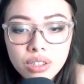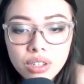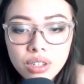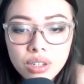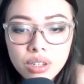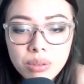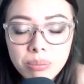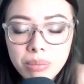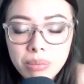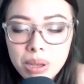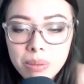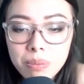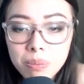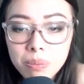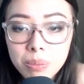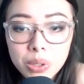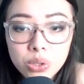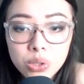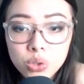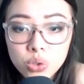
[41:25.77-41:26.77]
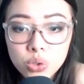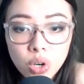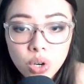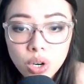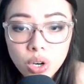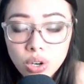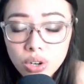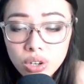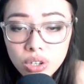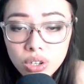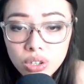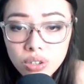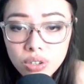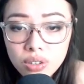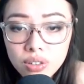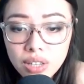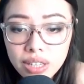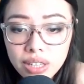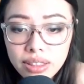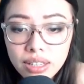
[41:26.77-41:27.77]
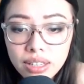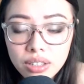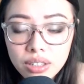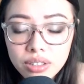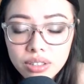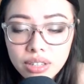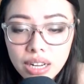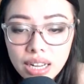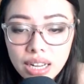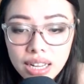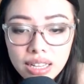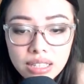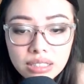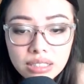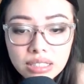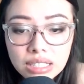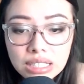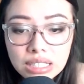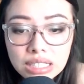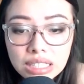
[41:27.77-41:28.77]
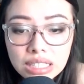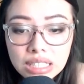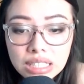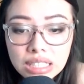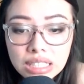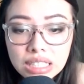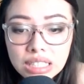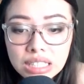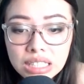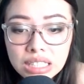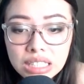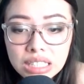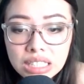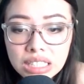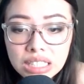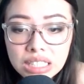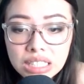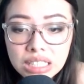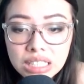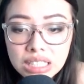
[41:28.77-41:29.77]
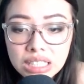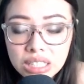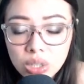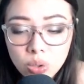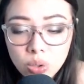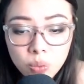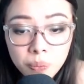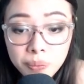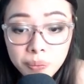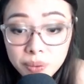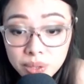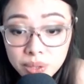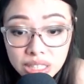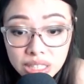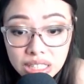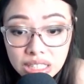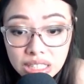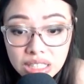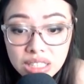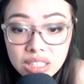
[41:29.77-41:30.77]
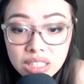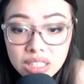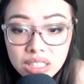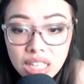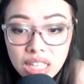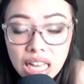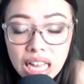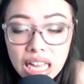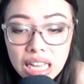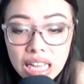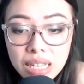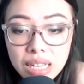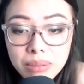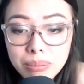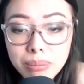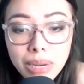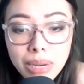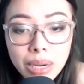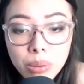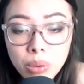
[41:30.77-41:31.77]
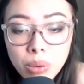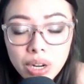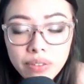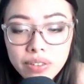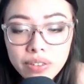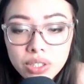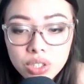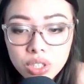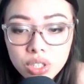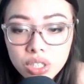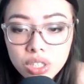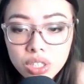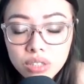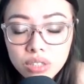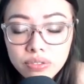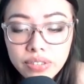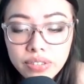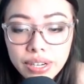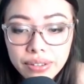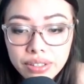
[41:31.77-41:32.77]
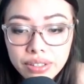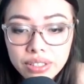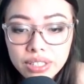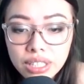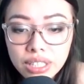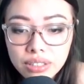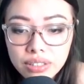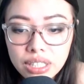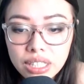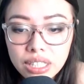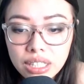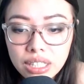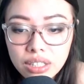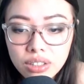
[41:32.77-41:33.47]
might be stronger like the other guys. Hopefully. My wife and daughter are very sick right now.